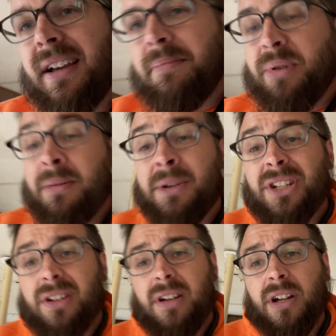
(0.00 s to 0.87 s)
pretty
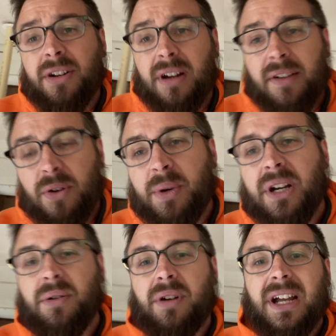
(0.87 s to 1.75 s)
much under every
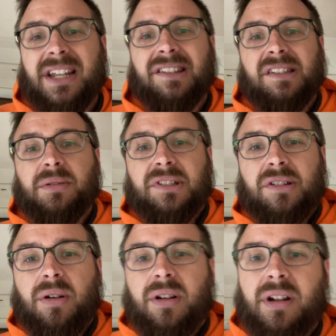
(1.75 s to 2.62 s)
window where I can see what's
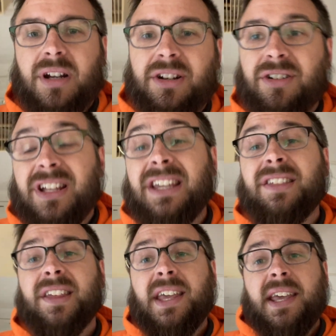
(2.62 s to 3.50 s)
going on
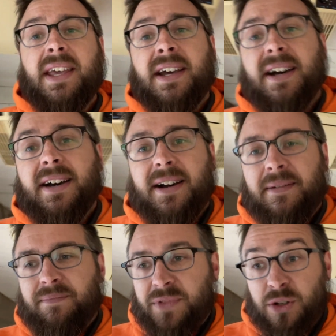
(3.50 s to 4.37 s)
underneath,
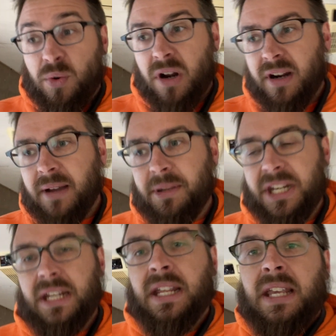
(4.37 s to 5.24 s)
there's water coming
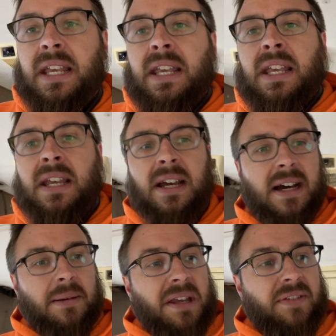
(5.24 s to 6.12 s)
in.
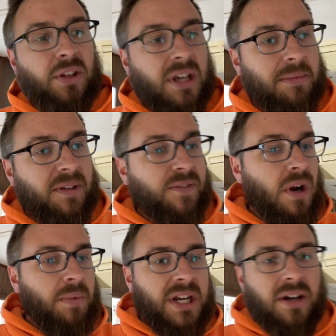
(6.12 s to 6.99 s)
If you look up in the
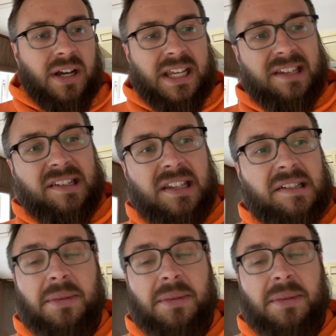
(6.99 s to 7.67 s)
front window, I can see some